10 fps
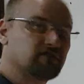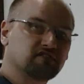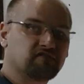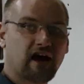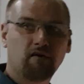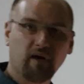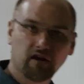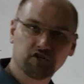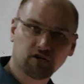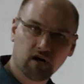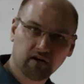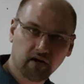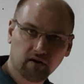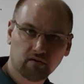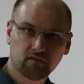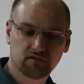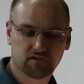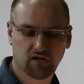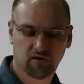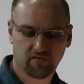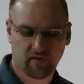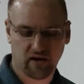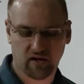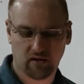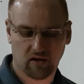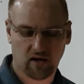There's a file manager on here, so if I